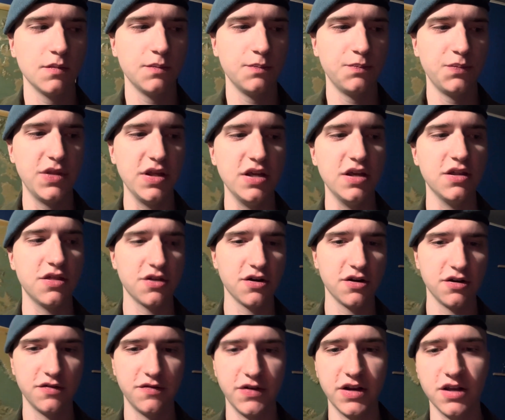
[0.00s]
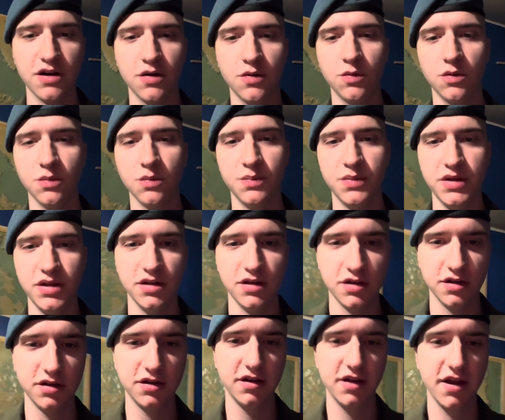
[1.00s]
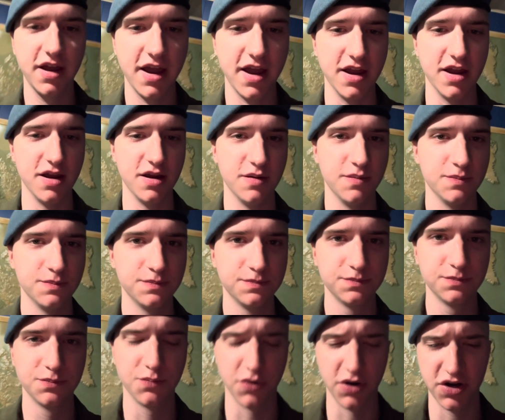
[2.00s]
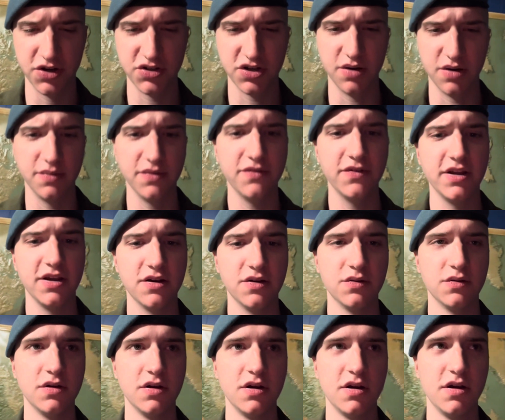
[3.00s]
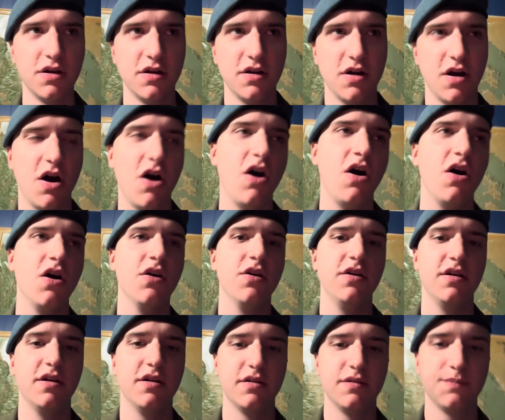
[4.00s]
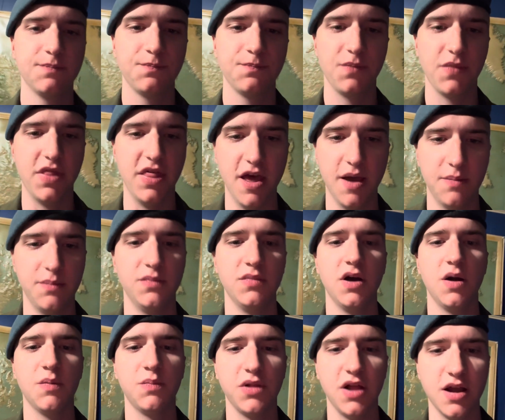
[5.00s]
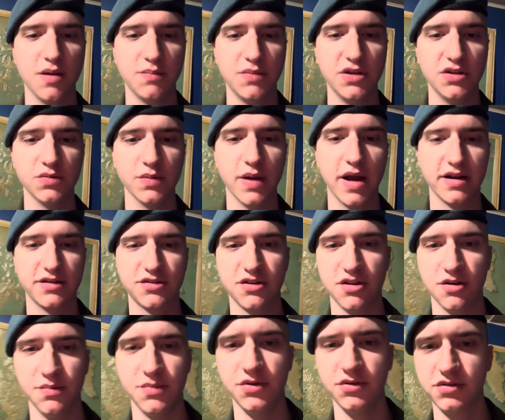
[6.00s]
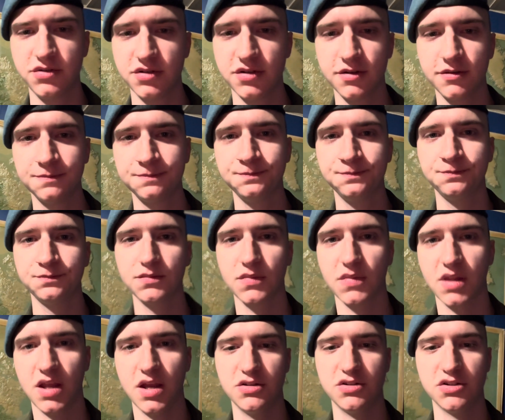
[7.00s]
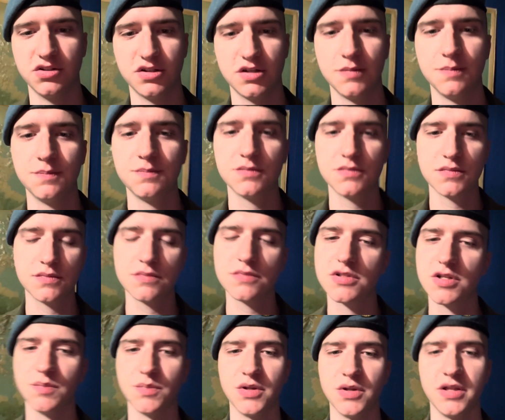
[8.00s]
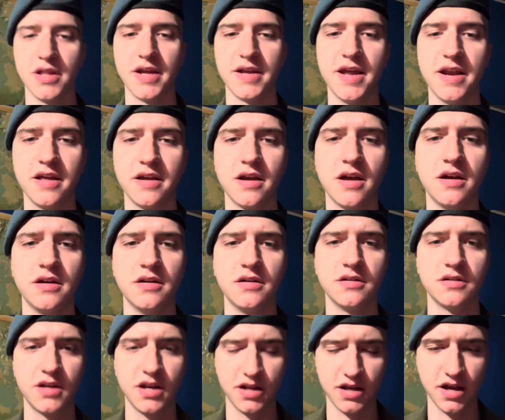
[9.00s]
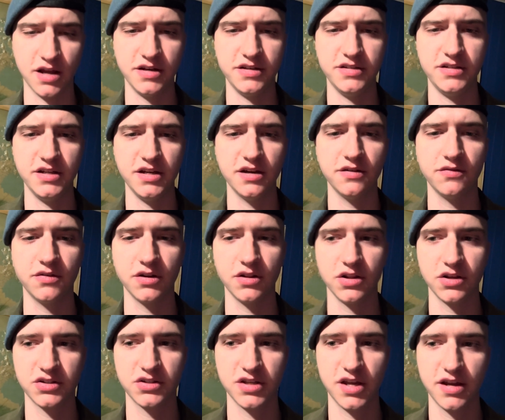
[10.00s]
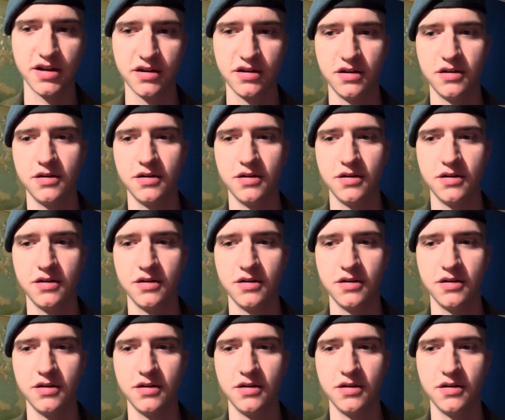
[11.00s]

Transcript: the 3rd video will be a British Army video on them applying beeswax to their boots. It's just simply like getting an idea of what it looks like.